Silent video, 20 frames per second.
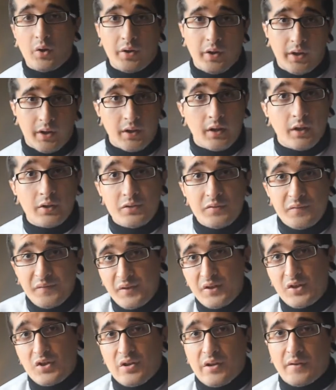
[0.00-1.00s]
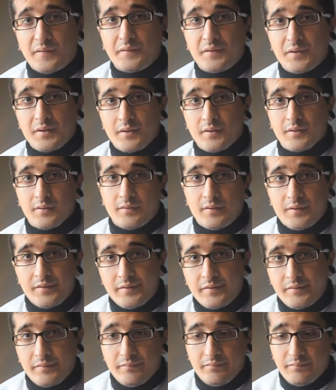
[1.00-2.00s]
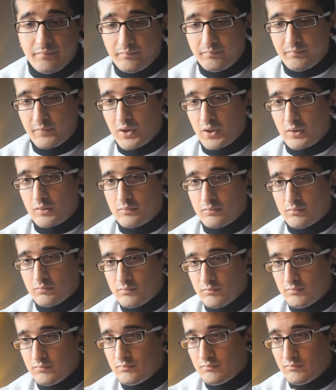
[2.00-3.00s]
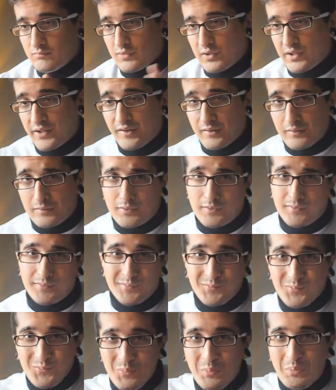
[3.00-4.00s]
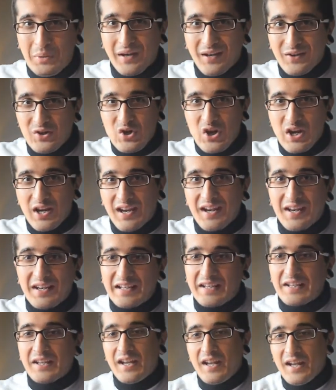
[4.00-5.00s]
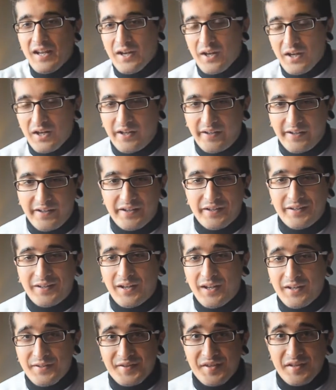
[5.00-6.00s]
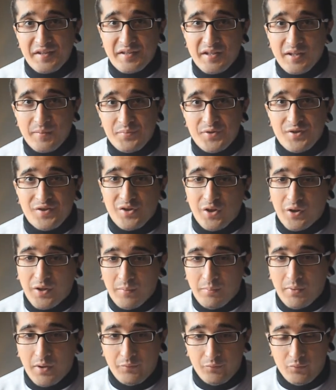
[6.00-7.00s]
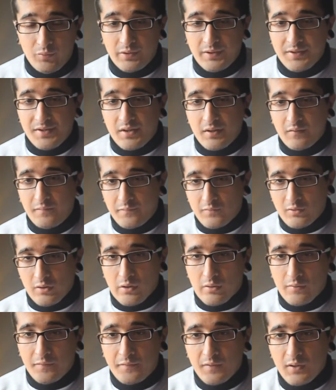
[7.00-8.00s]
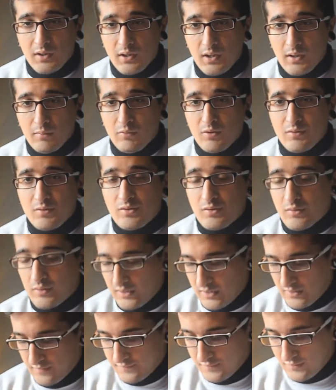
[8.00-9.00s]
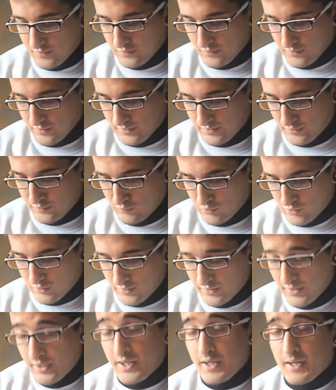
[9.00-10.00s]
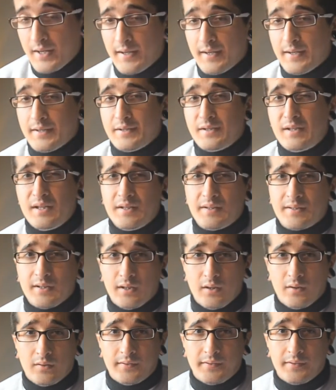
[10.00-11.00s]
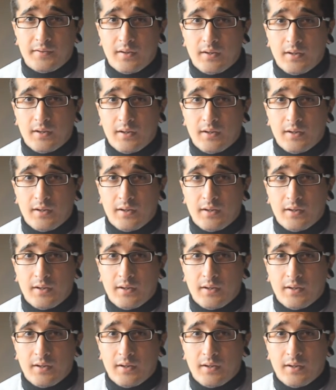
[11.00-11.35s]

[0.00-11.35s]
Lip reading: Okay, now to finish off this little big gigantic hints and tips talk about real estate photography, I'm going to give you a little more detailed